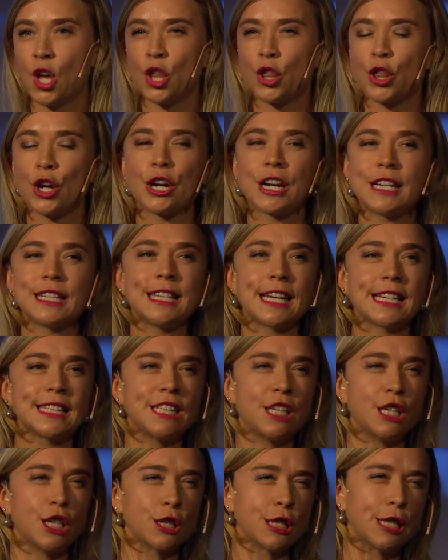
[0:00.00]
36
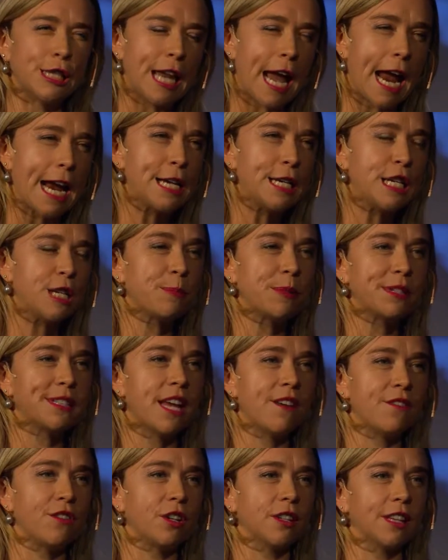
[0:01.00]
years,
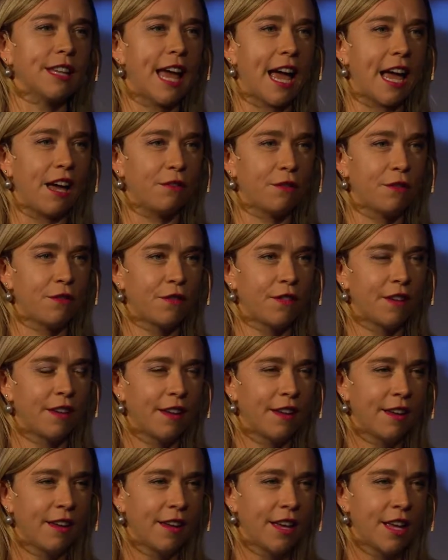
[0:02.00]
90% of your life.
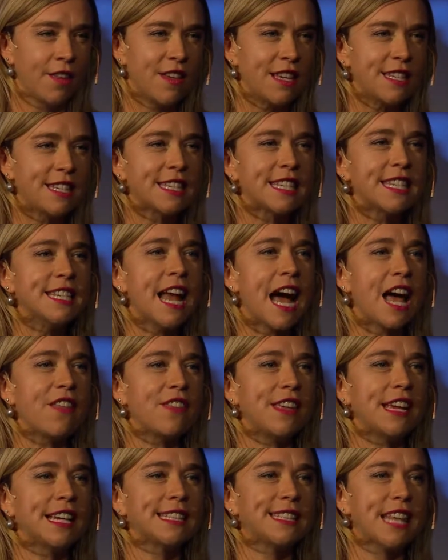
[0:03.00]
This is not
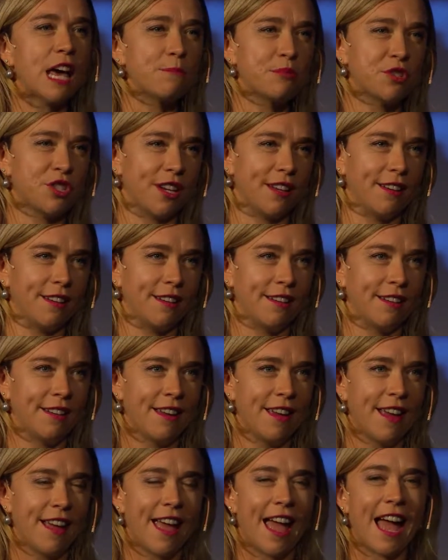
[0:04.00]
the exception.
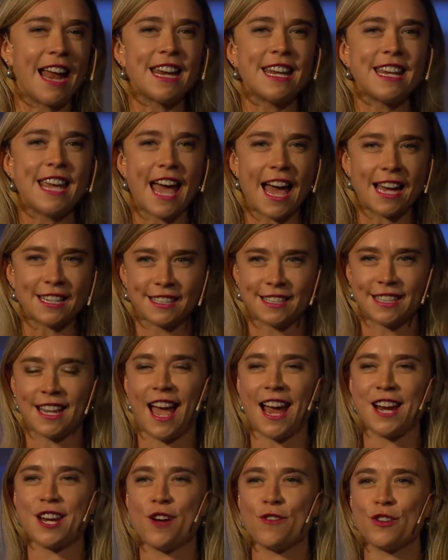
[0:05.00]
And yes,
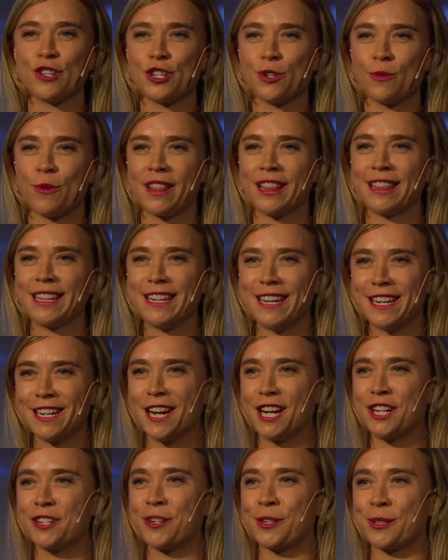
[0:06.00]
I know that you're one of the leading
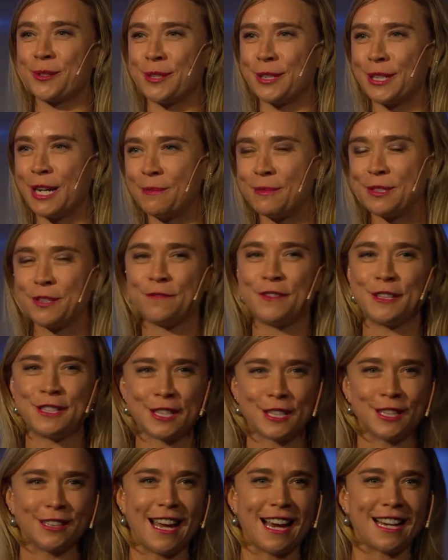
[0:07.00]
countries when it comes to
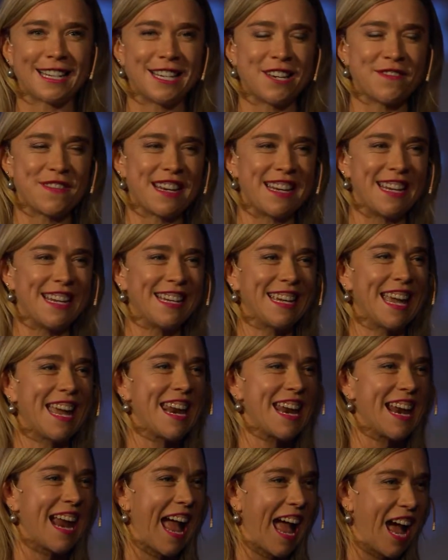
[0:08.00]
physical activity,
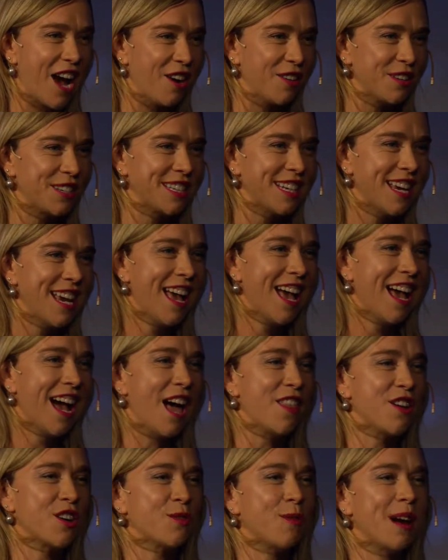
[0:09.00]
getting out,
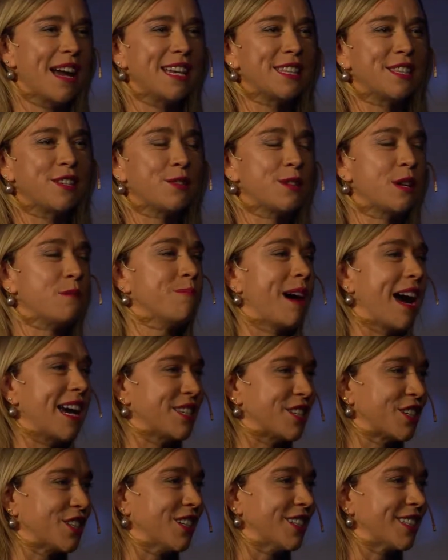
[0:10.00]
other ways using
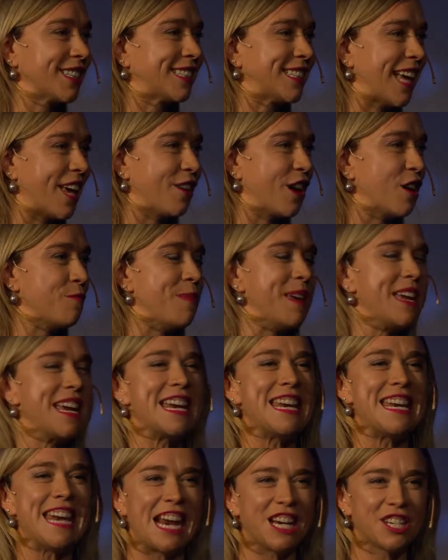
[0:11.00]
bicycles, et cetera, being
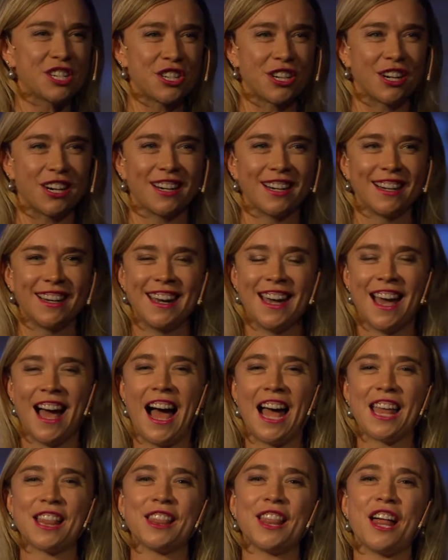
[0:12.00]
in nature.
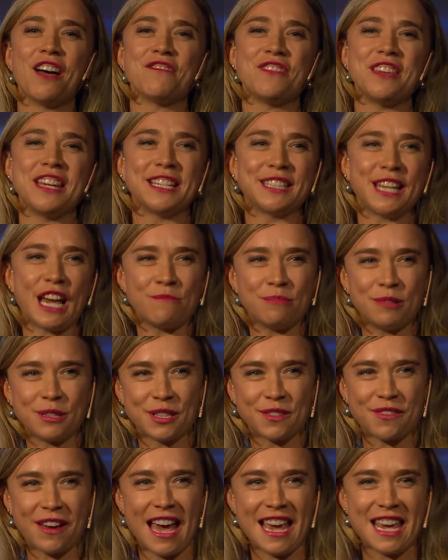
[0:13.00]
I love the
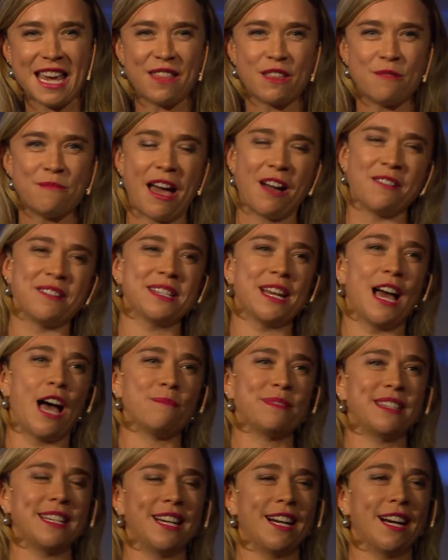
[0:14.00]
examples of hiking the
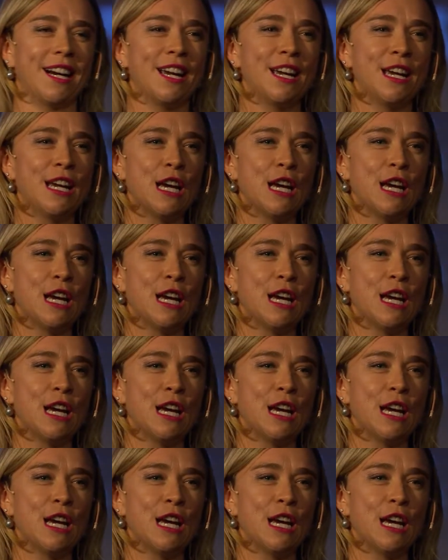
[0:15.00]
mountaintops here.